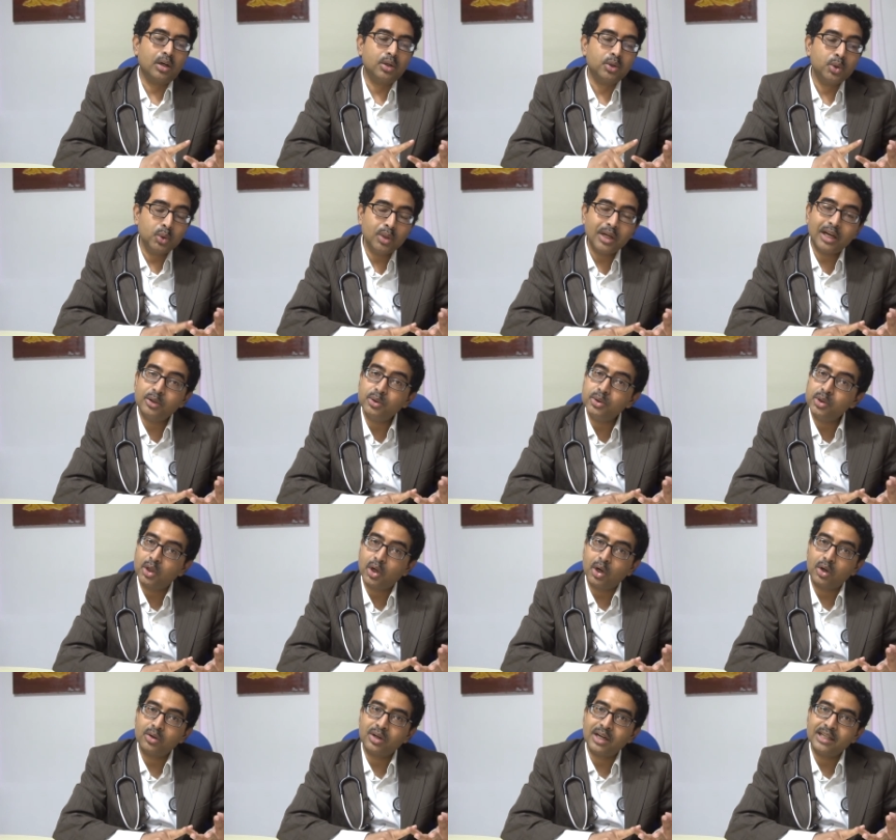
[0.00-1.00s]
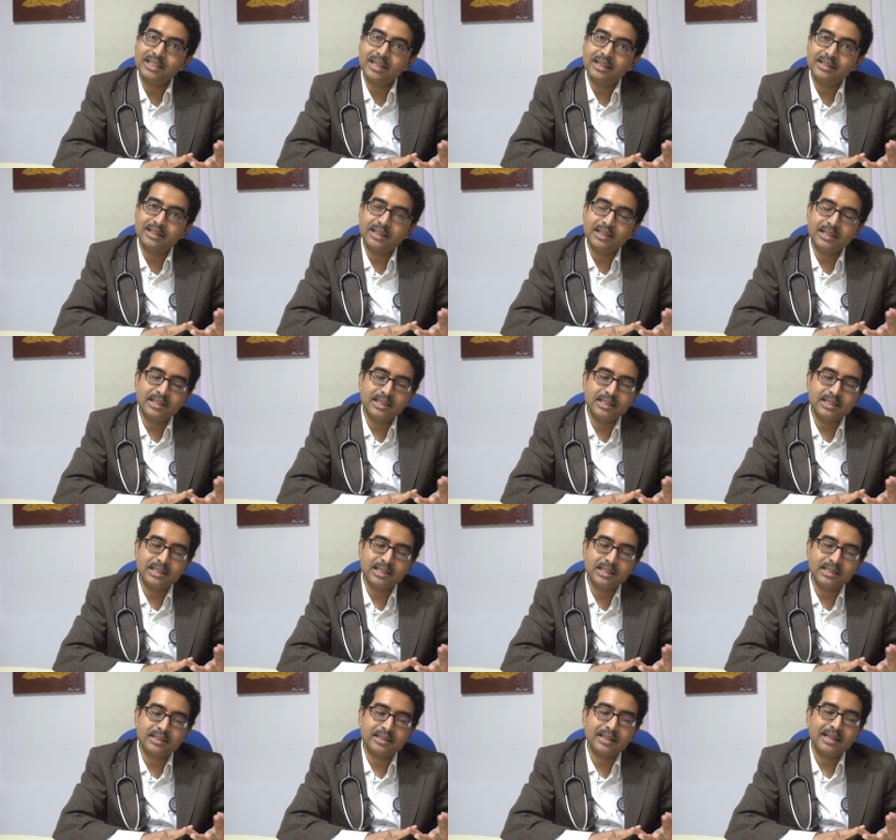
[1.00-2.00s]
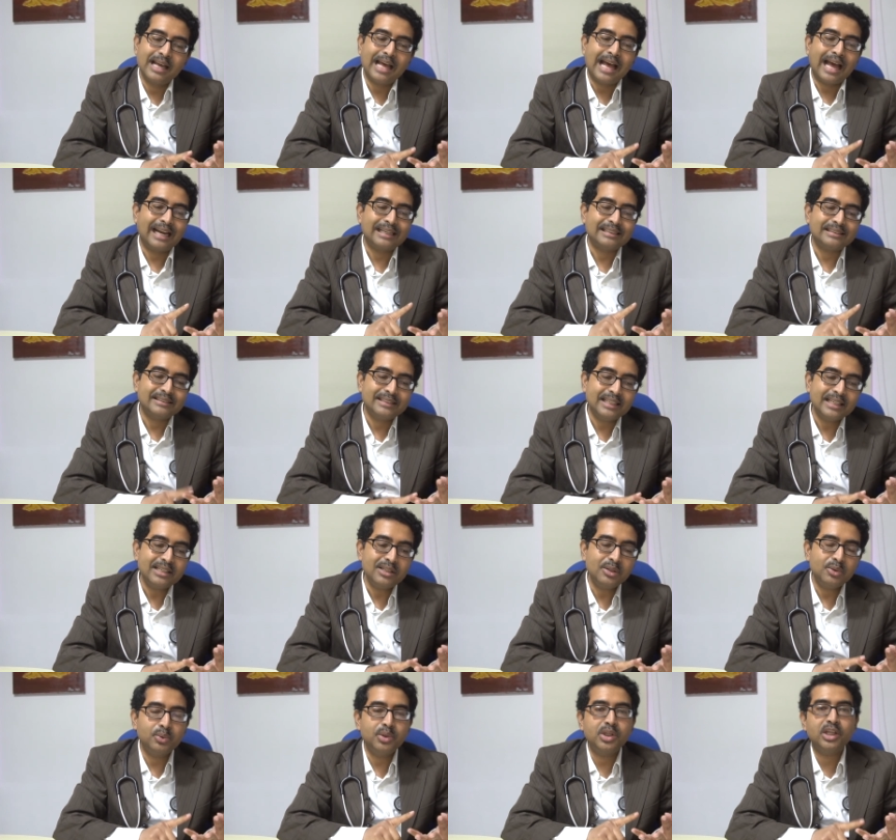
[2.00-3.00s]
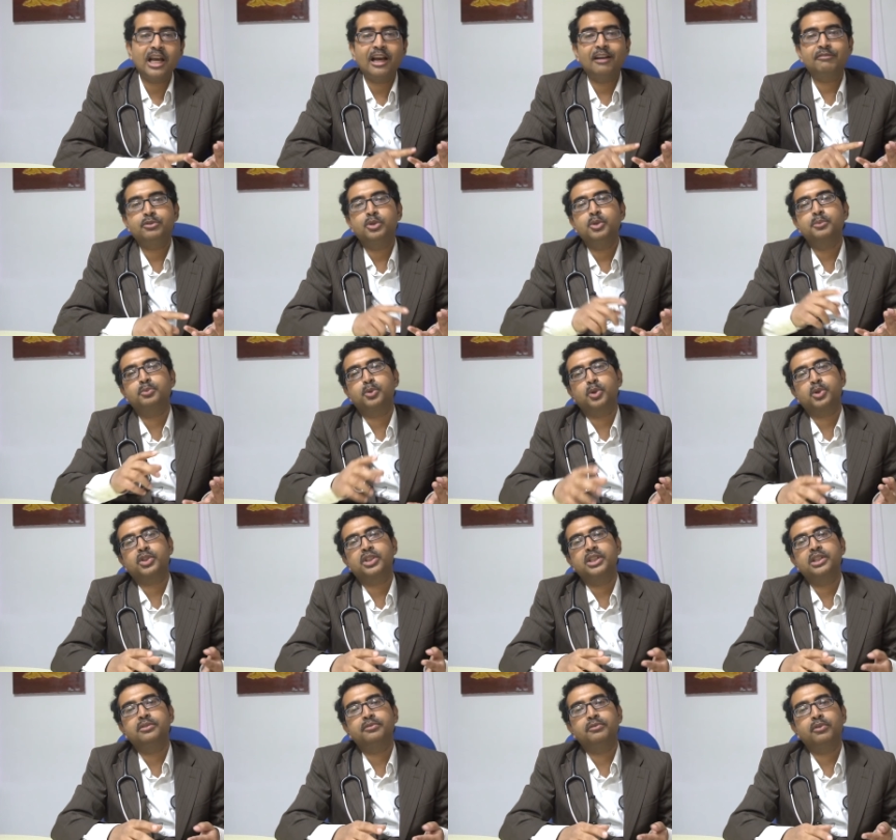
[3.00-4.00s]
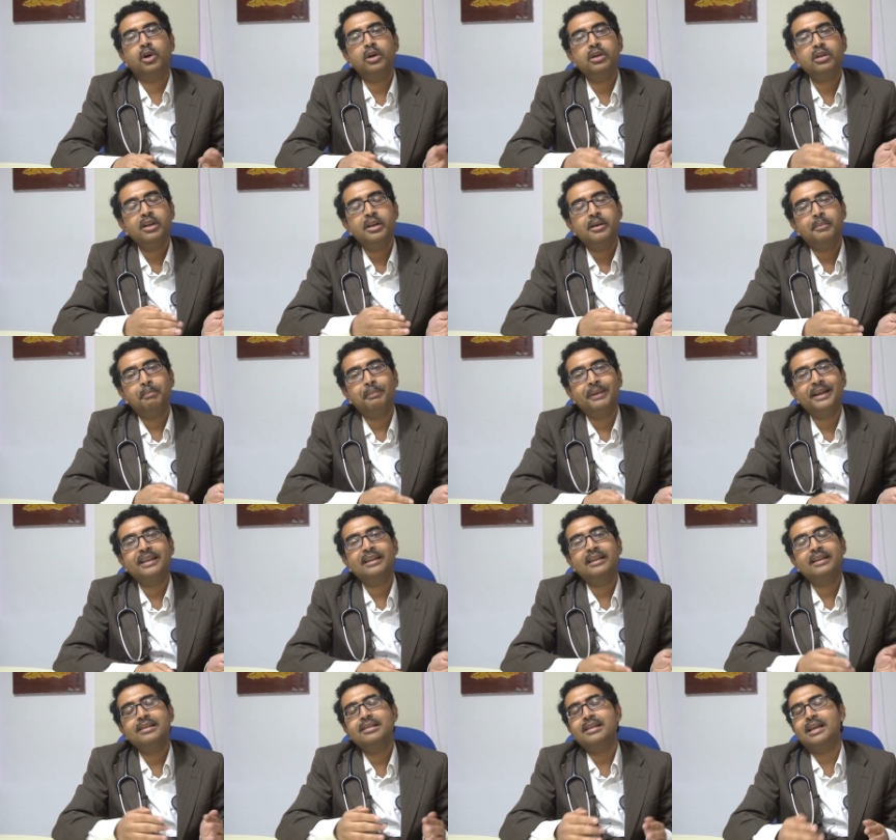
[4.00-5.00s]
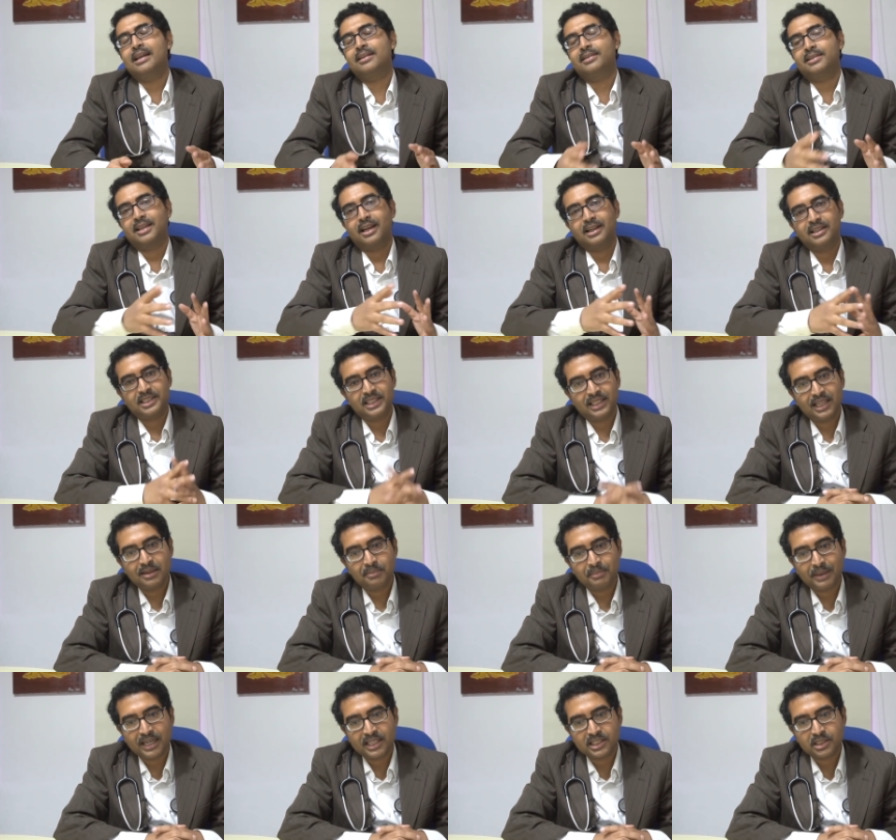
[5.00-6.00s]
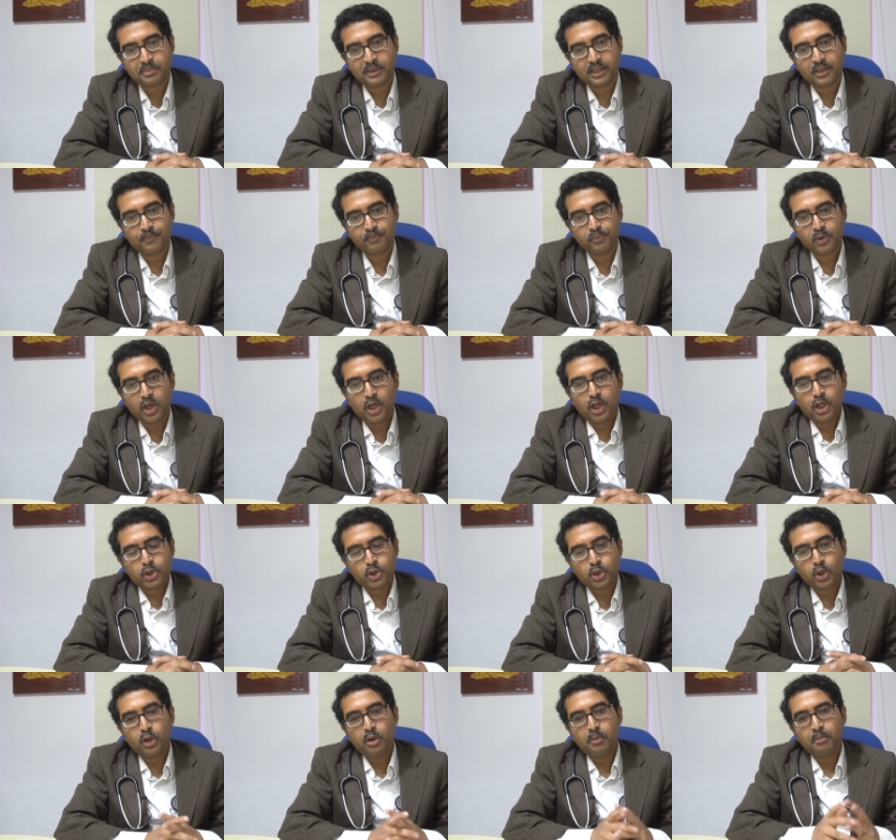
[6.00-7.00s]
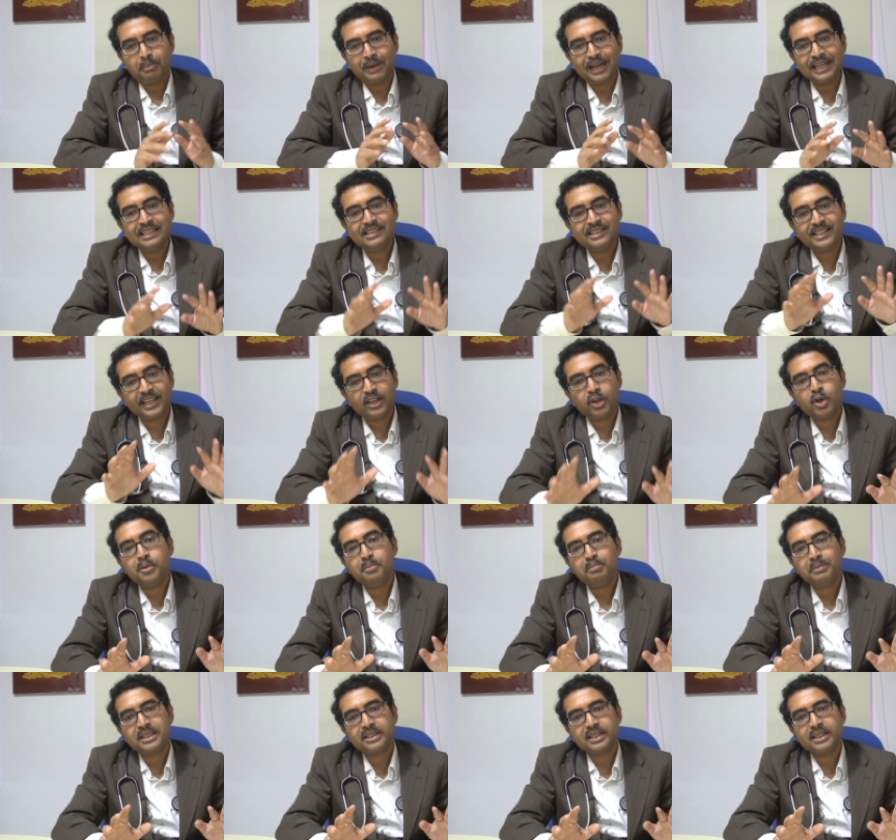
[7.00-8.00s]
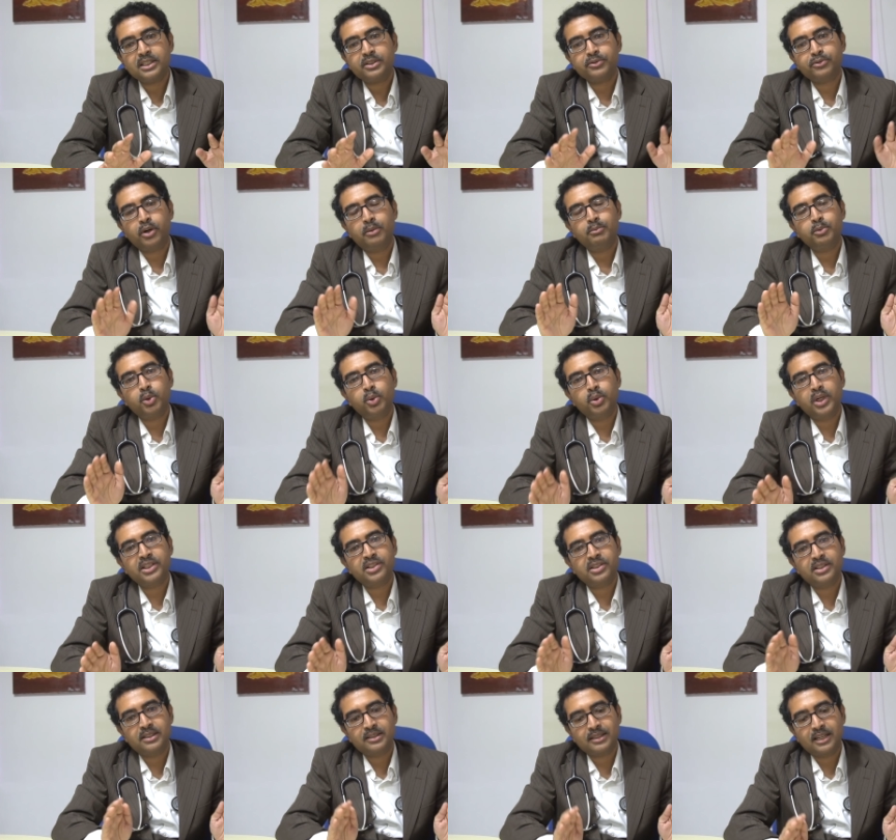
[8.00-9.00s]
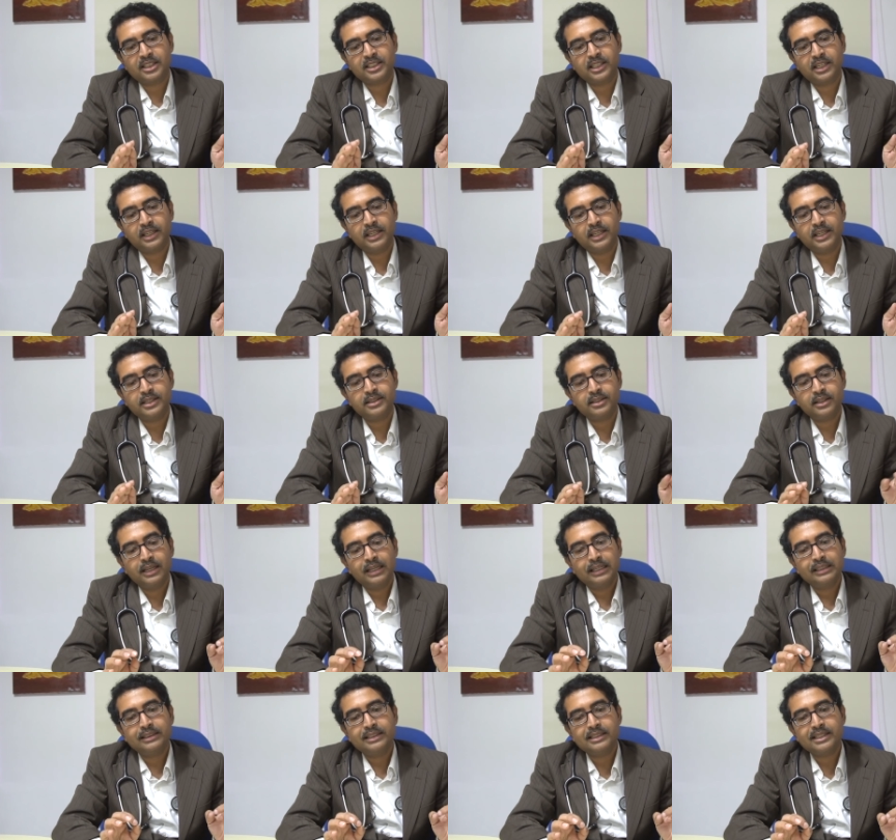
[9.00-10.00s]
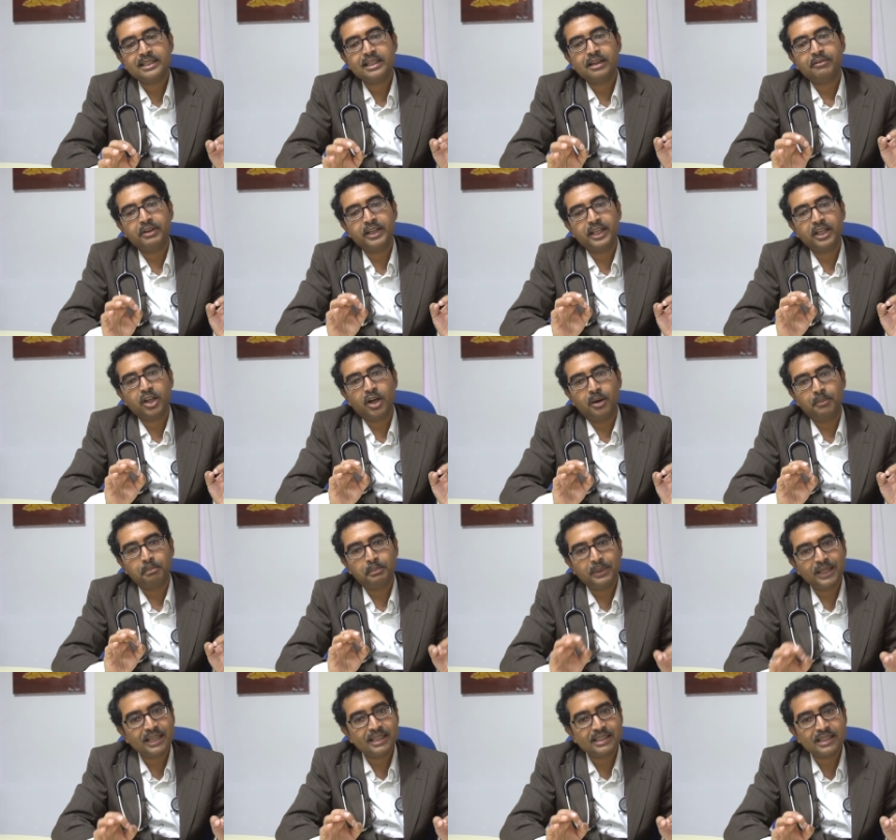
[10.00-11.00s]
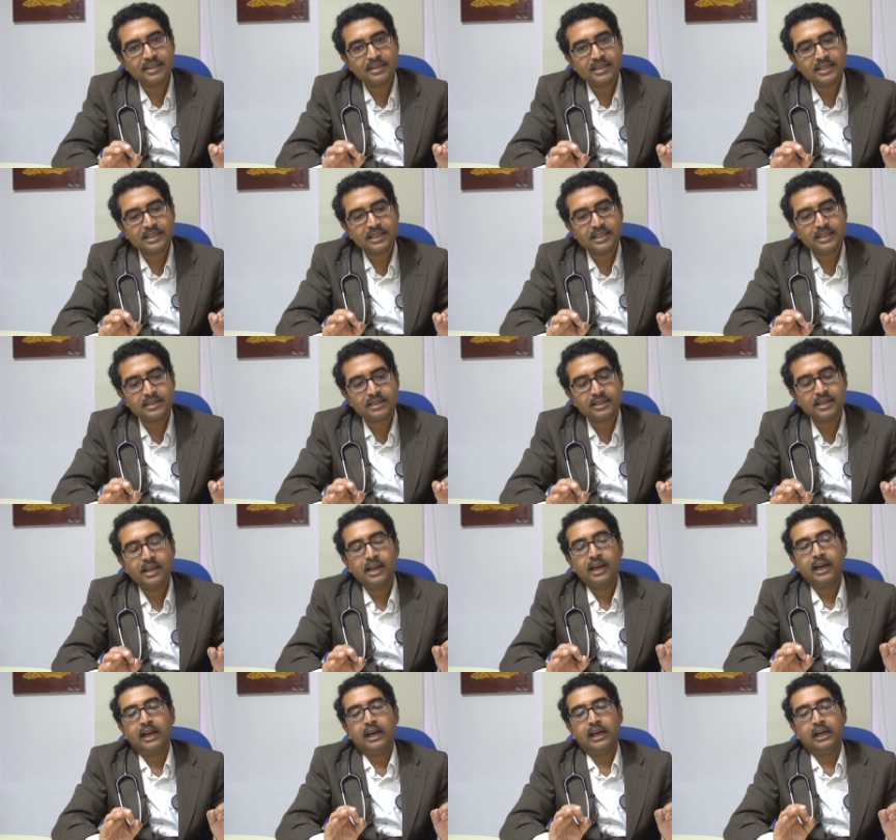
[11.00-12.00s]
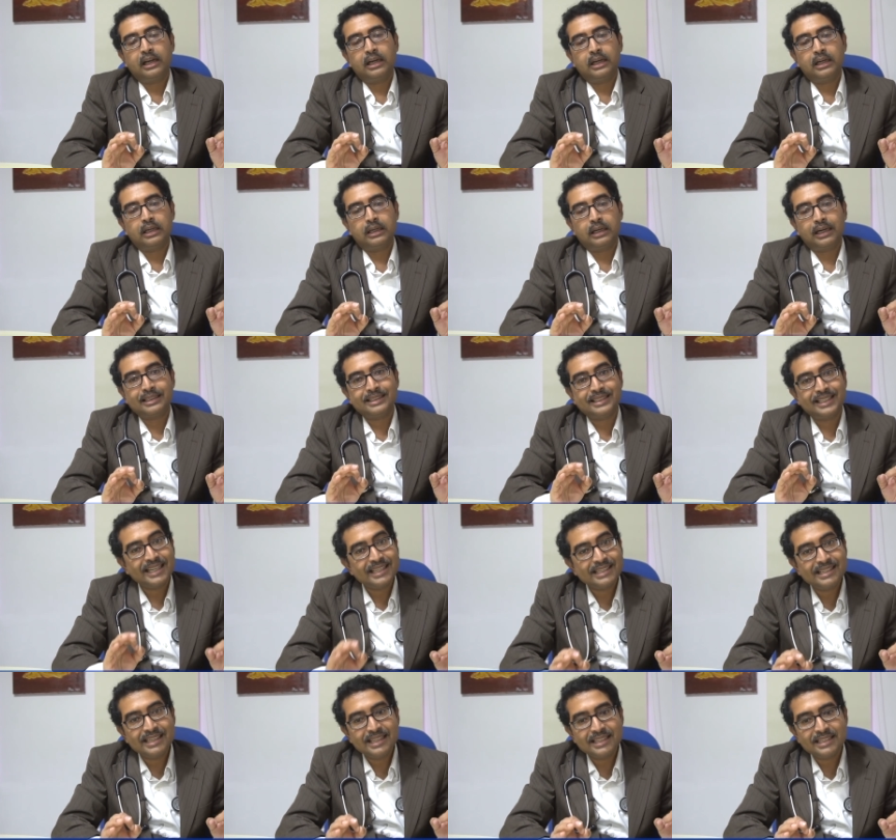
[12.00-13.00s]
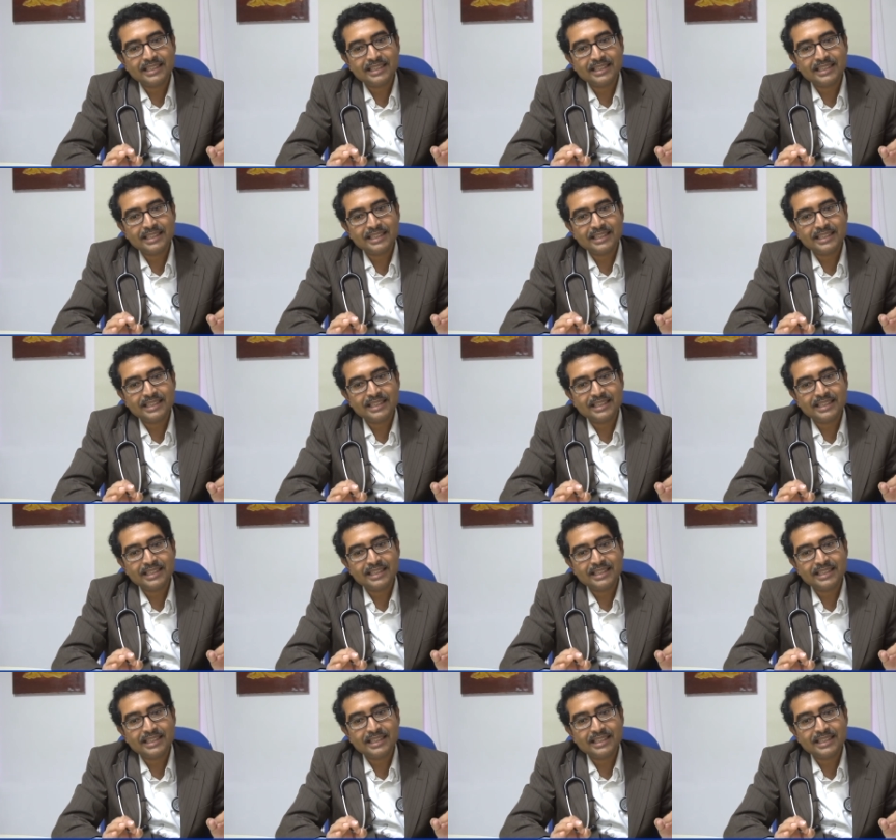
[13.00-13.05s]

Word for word: rule out coronary artery disease, and then we have to proceed for medical and surgical management. So my take home message from today's discussion is, this is a very complicated disease. a deadly